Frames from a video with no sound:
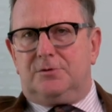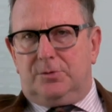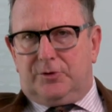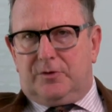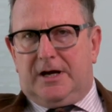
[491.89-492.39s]

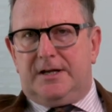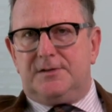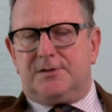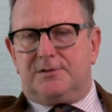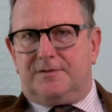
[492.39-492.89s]
human
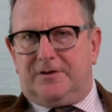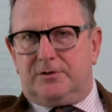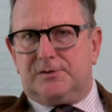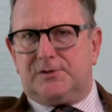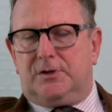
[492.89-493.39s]
rights and to
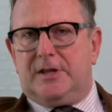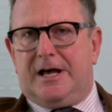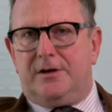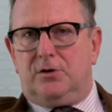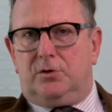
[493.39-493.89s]
focus
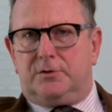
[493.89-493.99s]
on that,